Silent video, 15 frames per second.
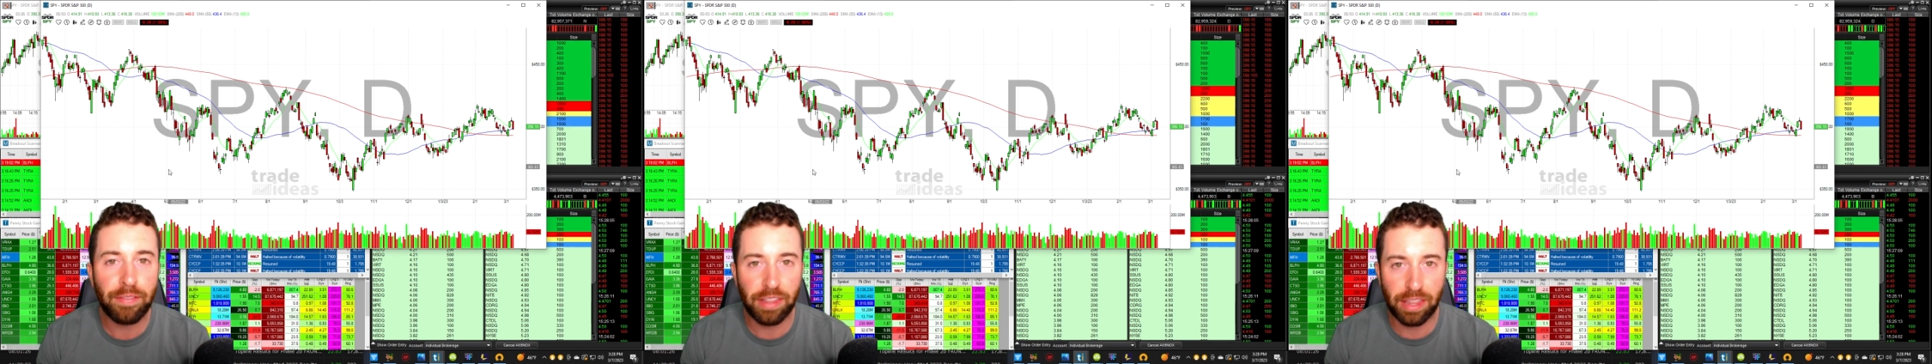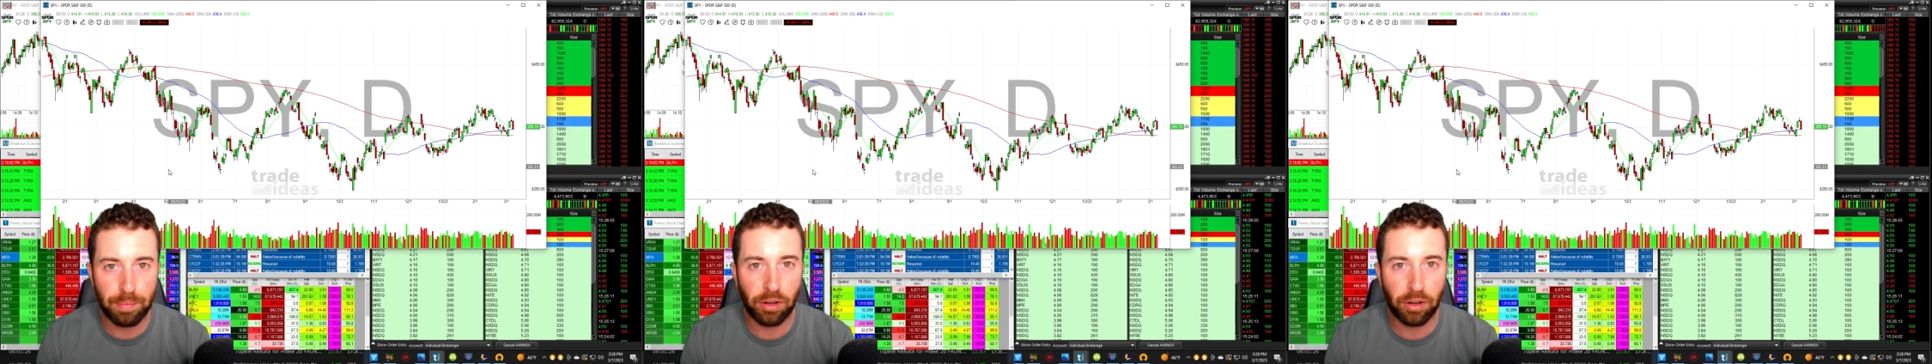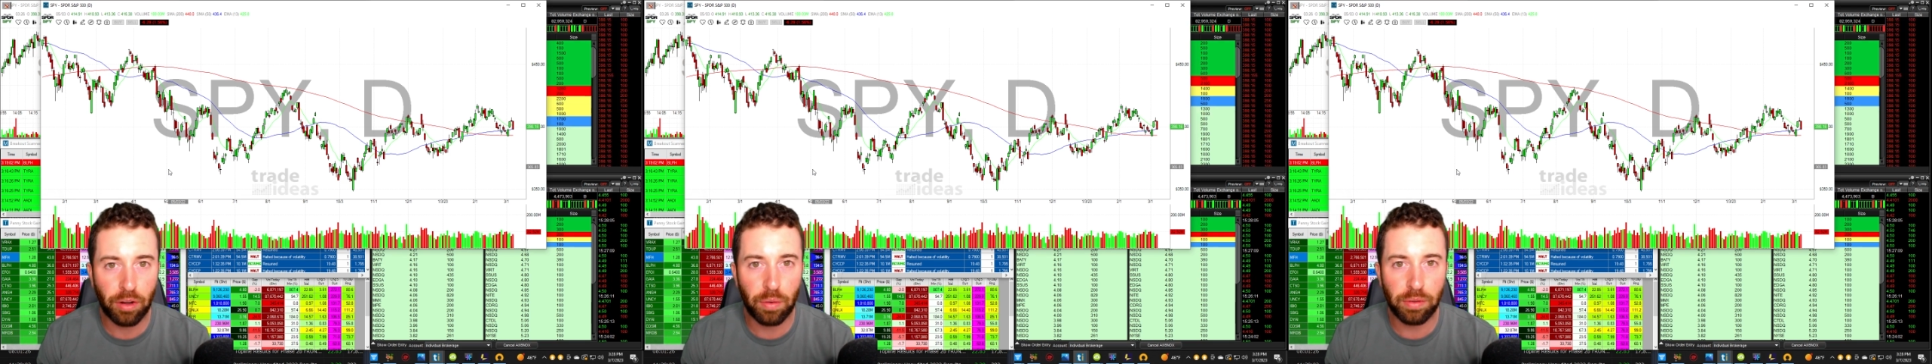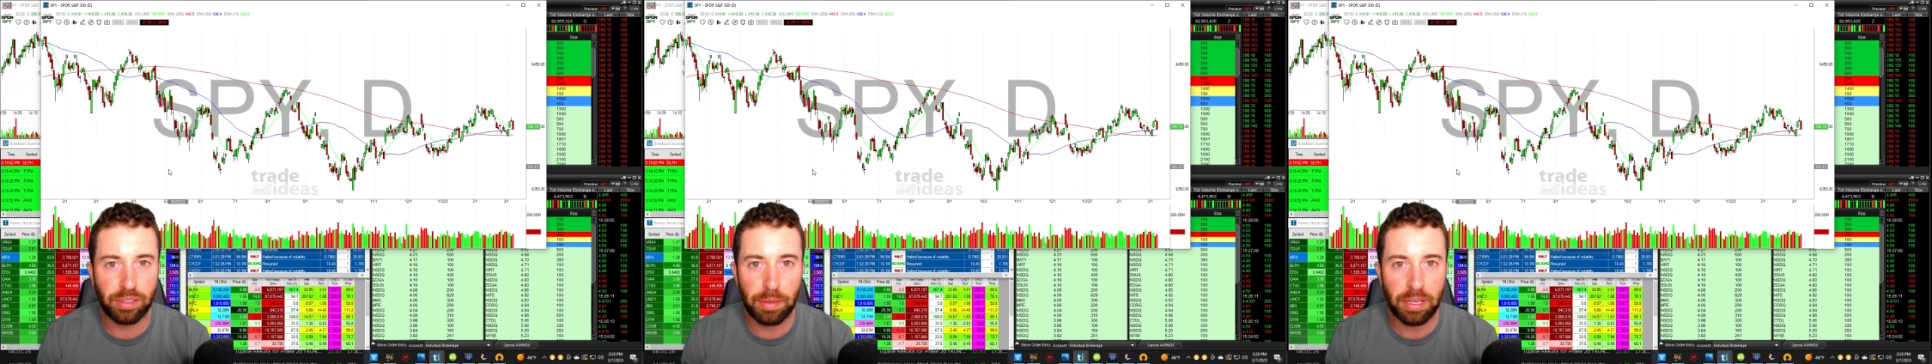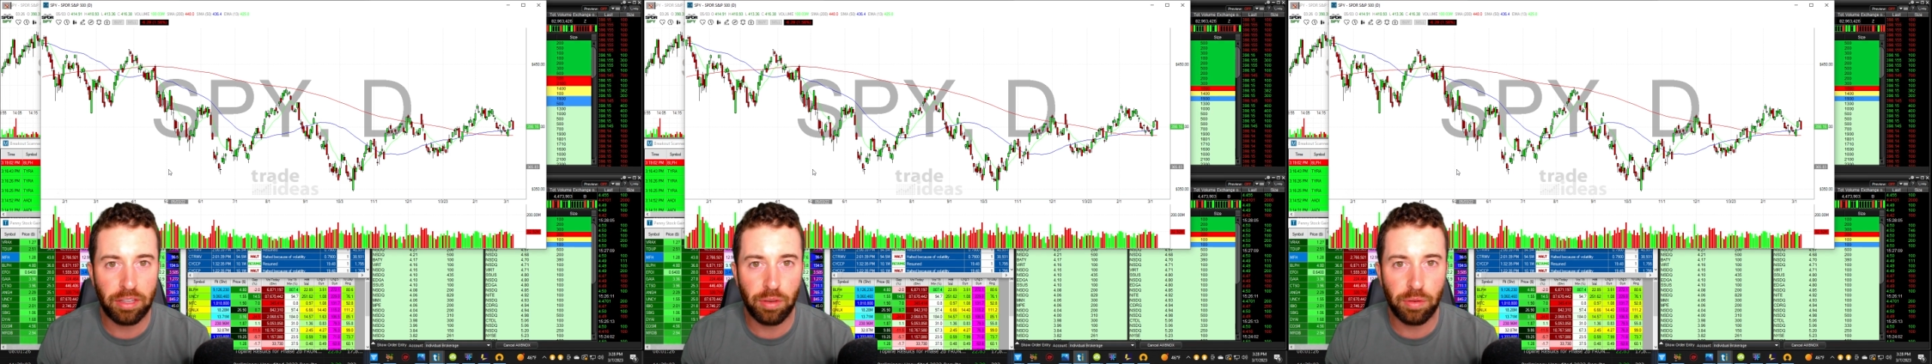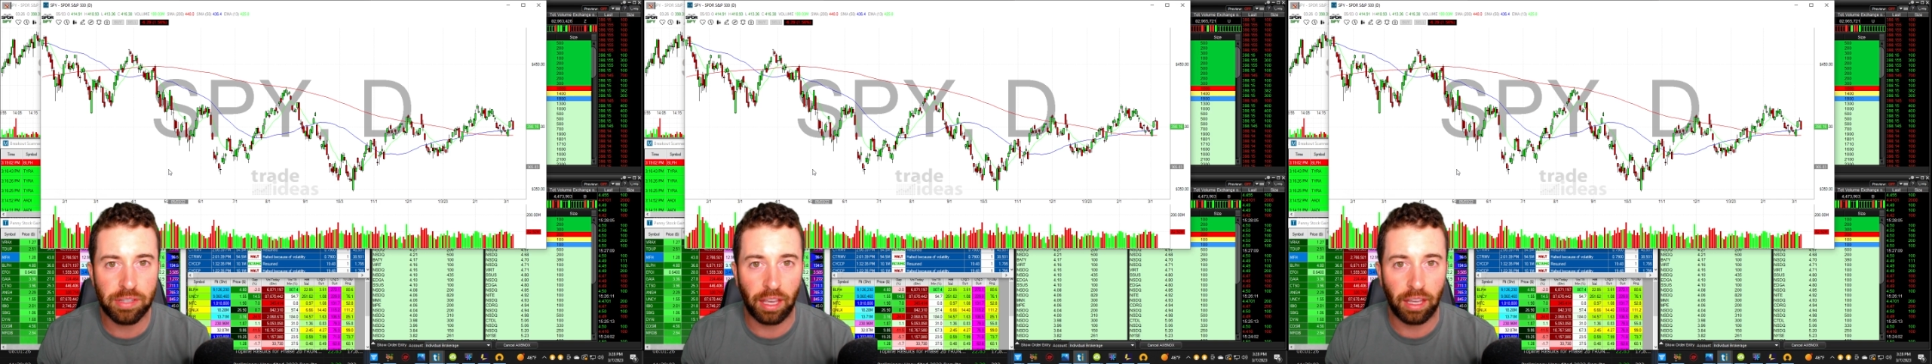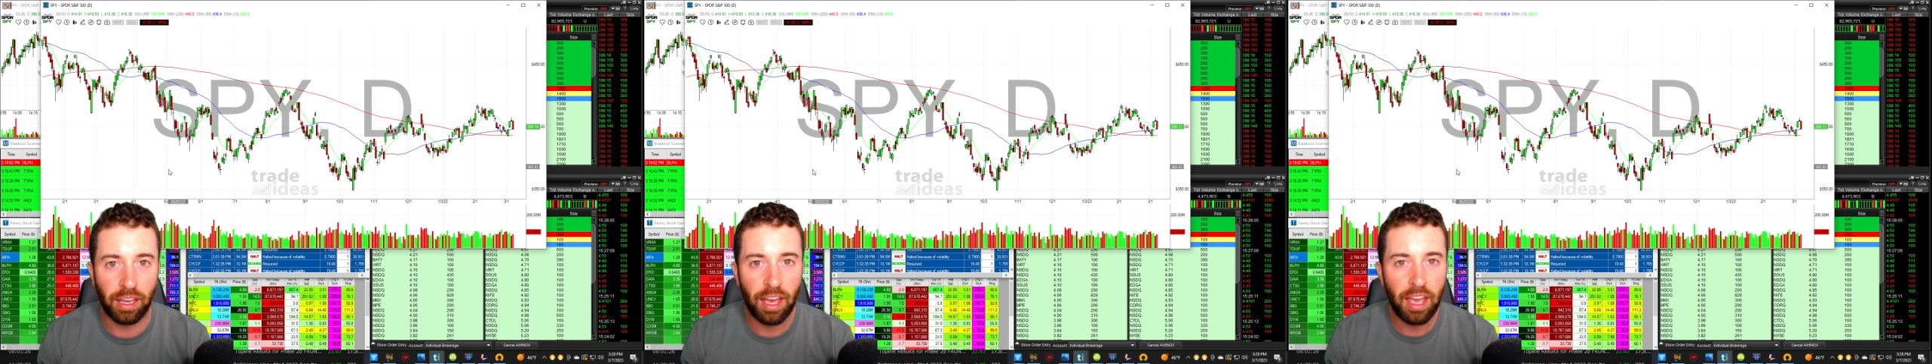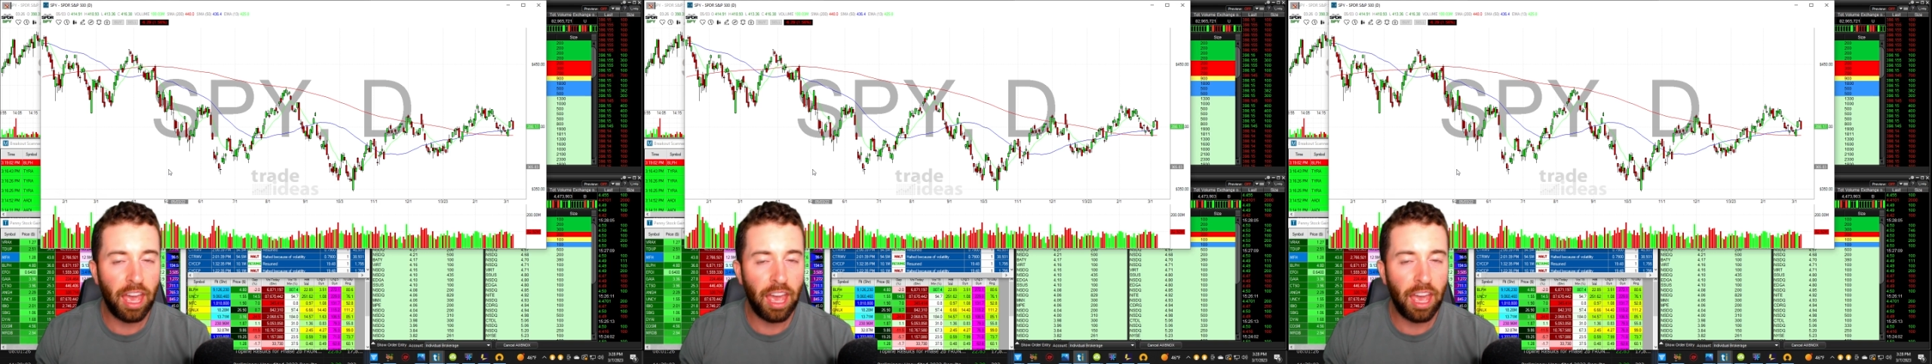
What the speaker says: of them are going to be using.